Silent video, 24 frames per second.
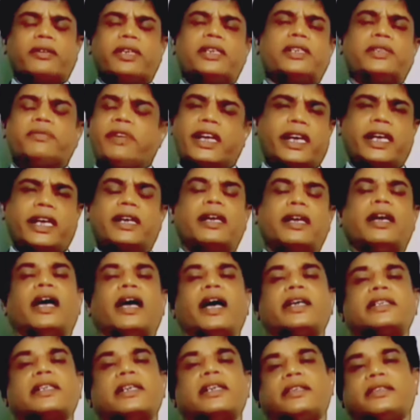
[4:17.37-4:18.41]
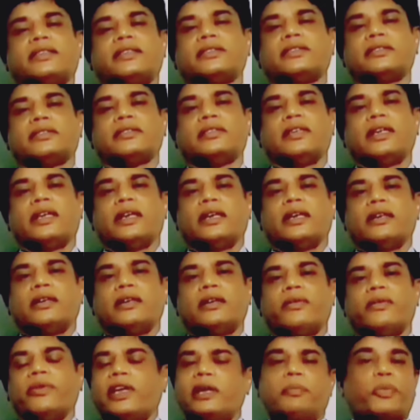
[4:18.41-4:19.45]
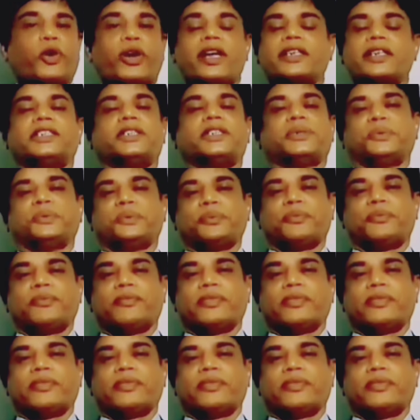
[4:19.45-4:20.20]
is very excellent, very productive.